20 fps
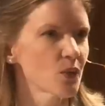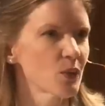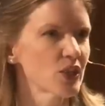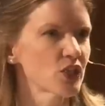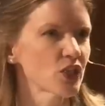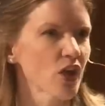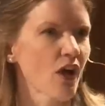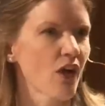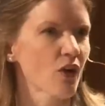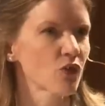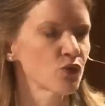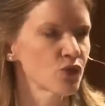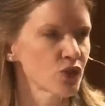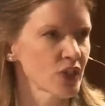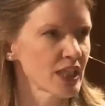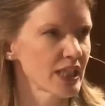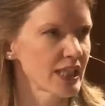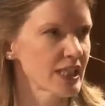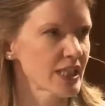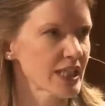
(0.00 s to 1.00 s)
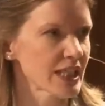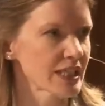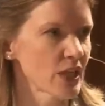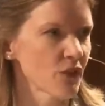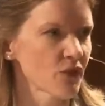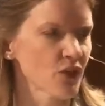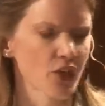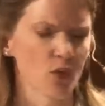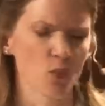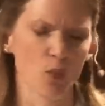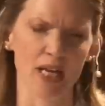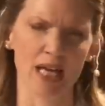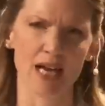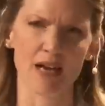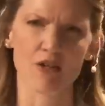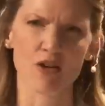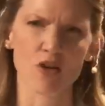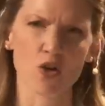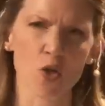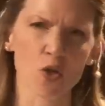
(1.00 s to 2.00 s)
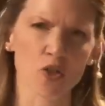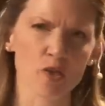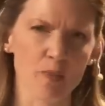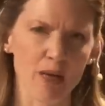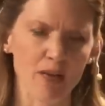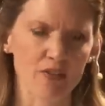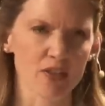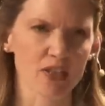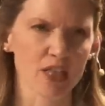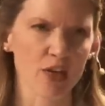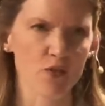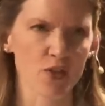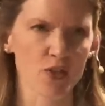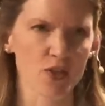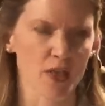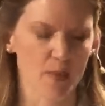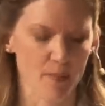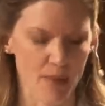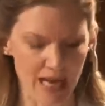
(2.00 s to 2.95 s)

which are really significant. We hear a lot about the deficit,